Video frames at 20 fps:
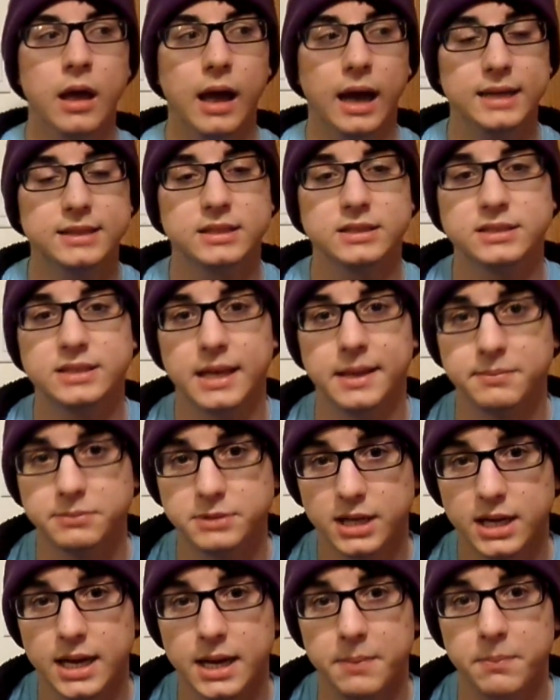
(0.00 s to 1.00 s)
At the same
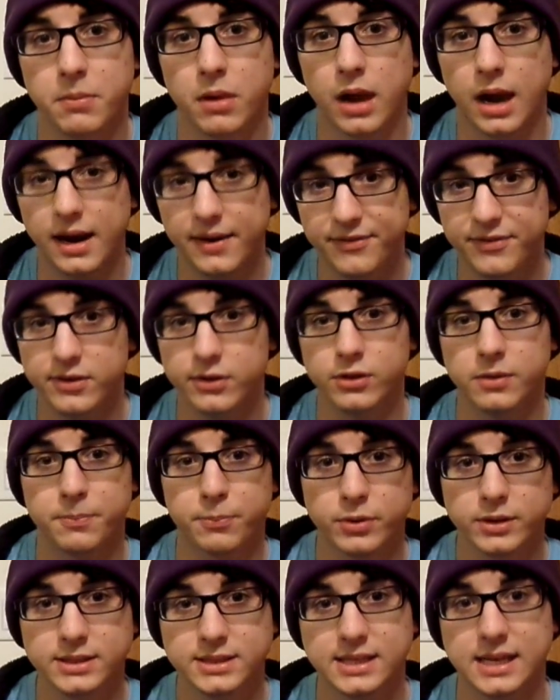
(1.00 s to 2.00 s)
time, I feel the
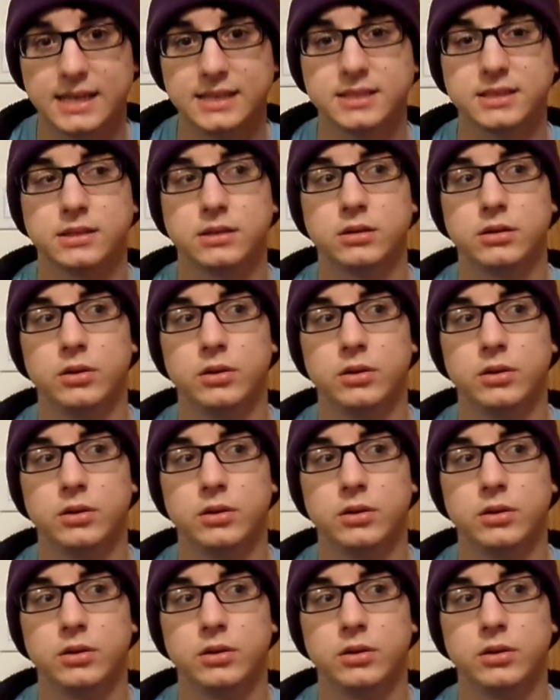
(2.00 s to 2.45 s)
princess